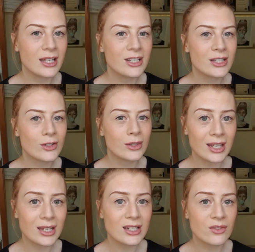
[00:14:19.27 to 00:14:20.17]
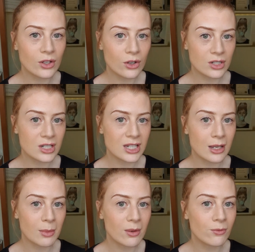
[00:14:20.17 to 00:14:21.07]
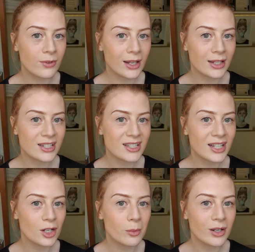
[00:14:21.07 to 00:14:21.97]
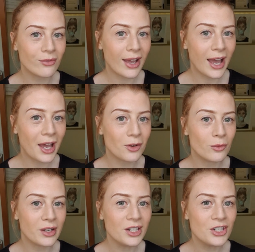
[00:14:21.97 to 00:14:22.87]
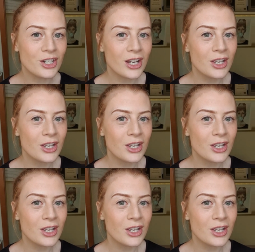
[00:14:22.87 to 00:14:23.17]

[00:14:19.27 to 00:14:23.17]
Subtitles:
Just on the end of the cotton tip, I'm feeling just a little bit of a hard ridge.